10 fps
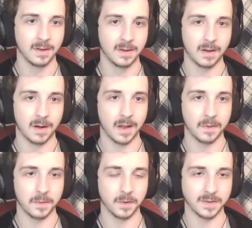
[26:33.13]
I'll
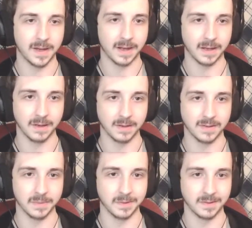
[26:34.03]
have her attack into
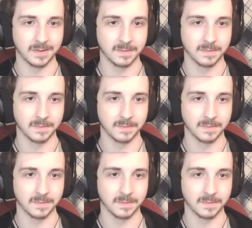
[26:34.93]
Simmons.